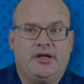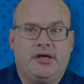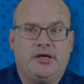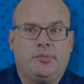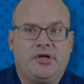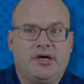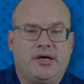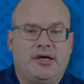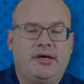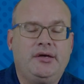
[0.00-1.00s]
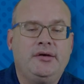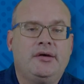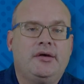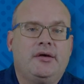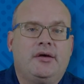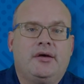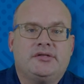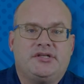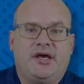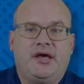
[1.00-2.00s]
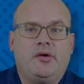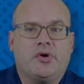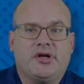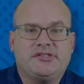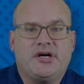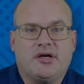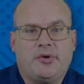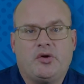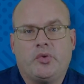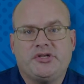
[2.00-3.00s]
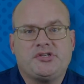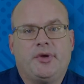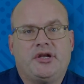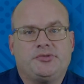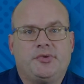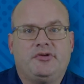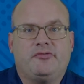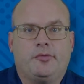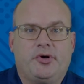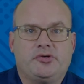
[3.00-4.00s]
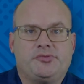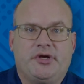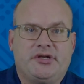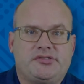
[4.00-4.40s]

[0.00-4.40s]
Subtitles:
ANPIA. Today, we're going to talk about risk management for post-maintenance